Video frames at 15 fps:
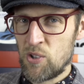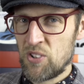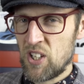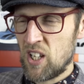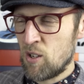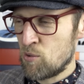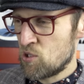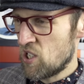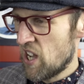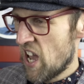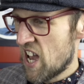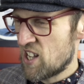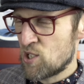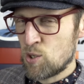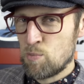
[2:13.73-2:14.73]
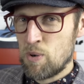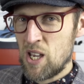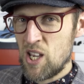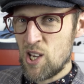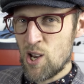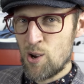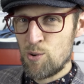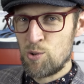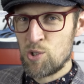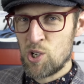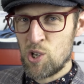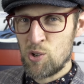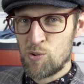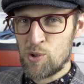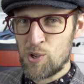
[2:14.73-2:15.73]
I think it was like
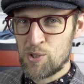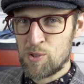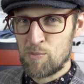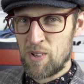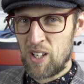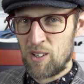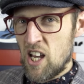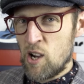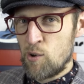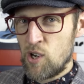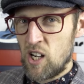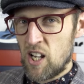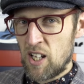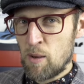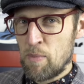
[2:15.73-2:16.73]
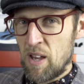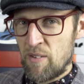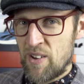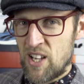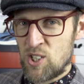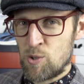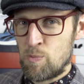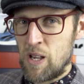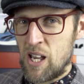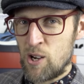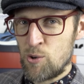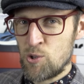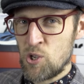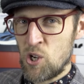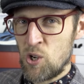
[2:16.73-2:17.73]
SPO2 or something. I really like a bit of
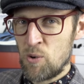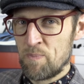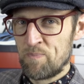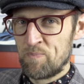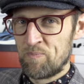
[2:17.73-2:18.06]
SPO2